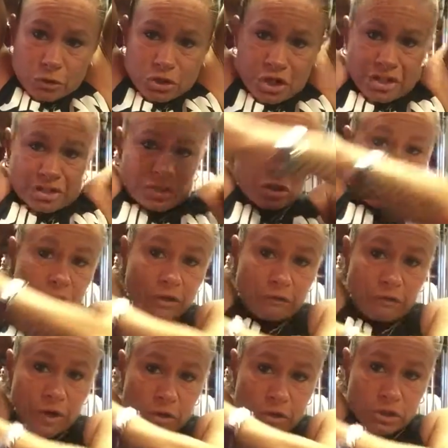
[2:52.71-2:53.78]
just till you
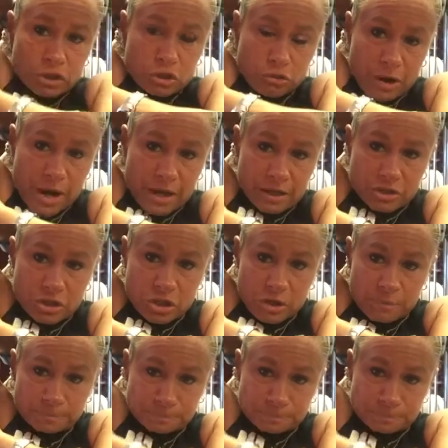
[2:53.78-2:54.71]
feel the stretch,